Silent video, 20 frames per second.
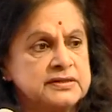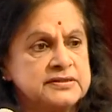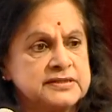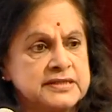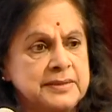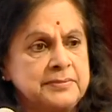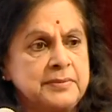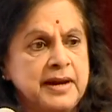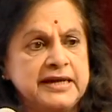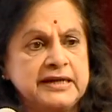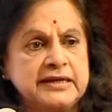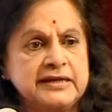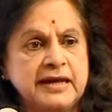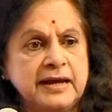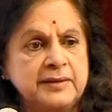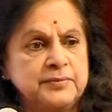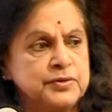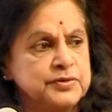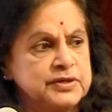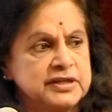some idea
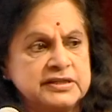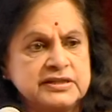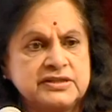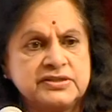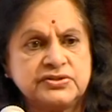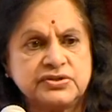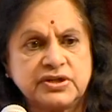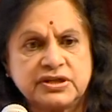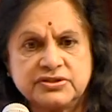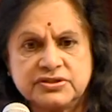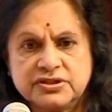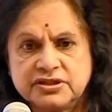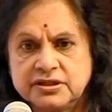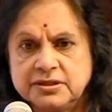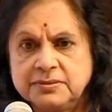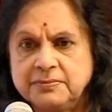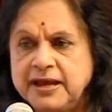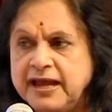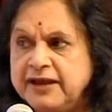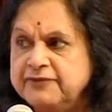about any
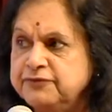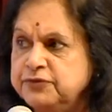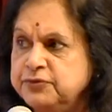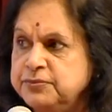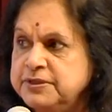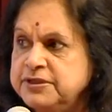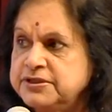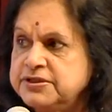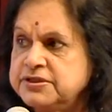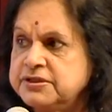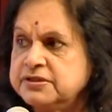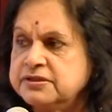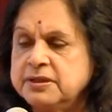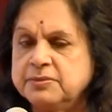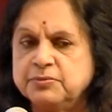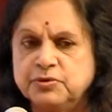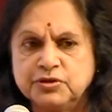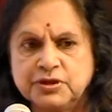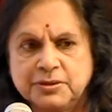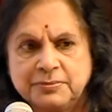structural malformation,
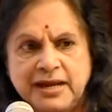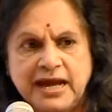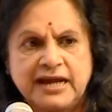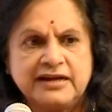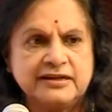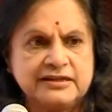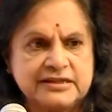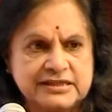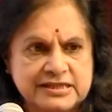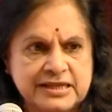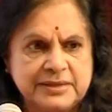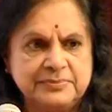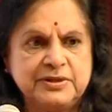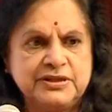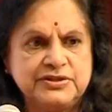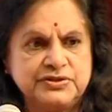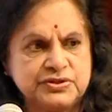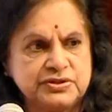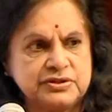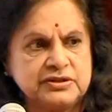about the bladder, as I
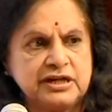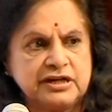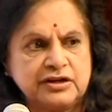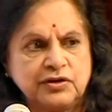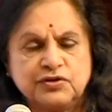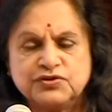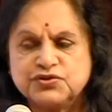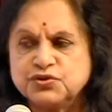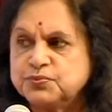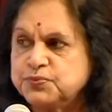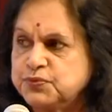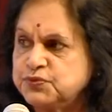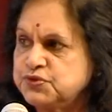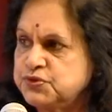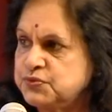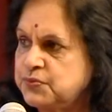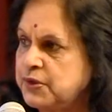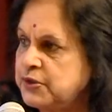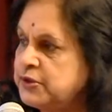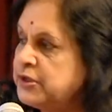mentioned, and also
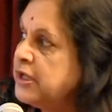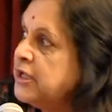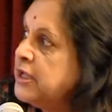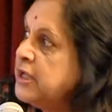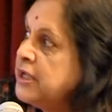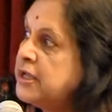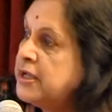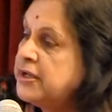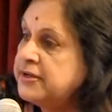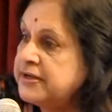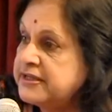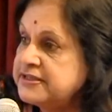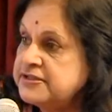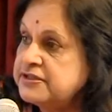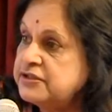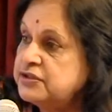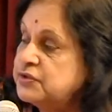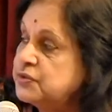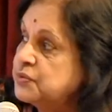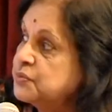post-void
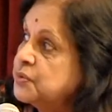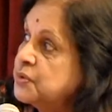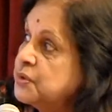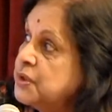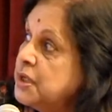residue.